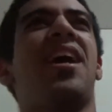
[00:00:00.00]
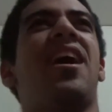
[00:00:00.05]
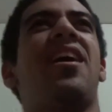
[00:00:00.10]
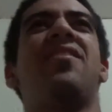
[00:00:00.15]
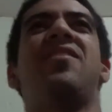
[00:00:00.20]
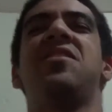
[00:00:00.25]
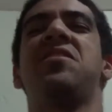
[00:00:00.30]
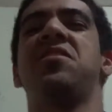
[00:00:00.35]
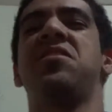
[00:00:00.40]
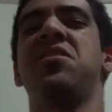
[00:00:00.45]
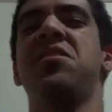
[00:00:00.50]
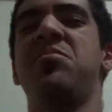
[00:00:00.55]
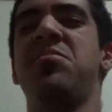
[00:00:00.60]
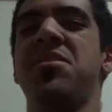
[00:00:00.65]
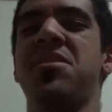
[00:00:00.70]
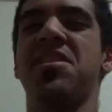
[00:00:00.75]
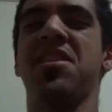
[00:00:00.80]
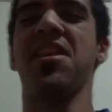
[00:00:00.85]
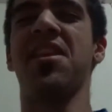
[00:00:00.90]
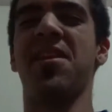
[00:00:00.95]
half
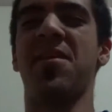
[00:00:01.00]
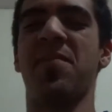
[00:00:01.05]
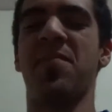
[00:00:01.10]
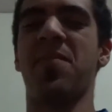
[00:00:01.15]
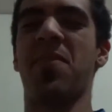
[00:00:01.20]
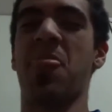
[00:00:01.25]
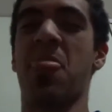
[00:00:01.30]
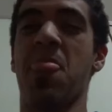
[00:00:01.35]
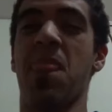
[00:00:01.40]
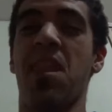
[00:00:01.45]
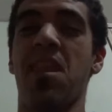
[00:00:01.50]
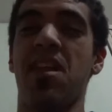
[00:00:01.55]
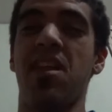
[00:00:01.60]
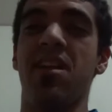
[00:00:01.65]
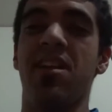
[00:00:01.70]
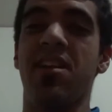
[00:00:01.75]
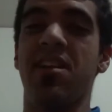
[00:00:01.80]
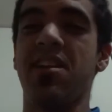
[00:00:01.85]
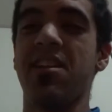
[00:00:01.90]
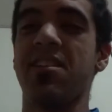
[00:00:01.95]
asleep state.
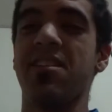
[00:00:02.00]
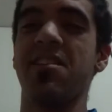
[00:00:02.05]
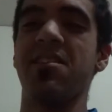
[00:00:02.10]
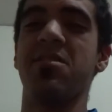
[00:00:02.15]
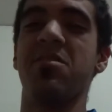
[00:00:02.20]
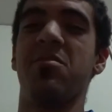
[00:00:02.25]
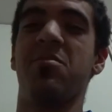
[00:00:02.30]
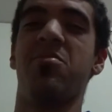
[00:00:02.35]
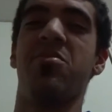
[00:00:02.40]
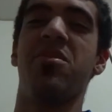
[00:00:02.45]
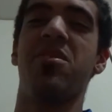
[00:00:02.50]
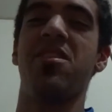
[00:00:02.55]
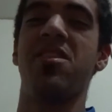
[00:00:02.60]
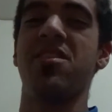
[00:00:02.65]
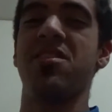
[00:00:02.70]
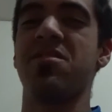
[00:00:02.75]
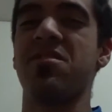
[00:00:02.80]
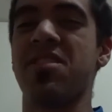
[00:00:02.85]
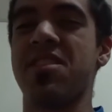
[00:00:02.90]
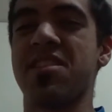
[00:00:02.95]
And I thought they were pretty
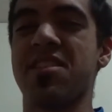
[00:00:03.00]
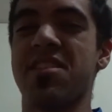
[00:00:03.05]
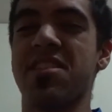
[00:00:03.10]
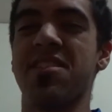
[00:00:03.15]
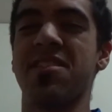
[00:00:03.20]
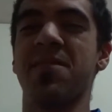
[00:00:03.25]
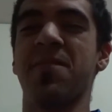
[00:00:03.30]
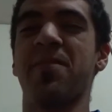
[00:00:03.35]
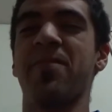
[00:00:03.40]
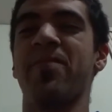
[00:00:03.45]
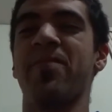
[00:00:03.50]
interesting.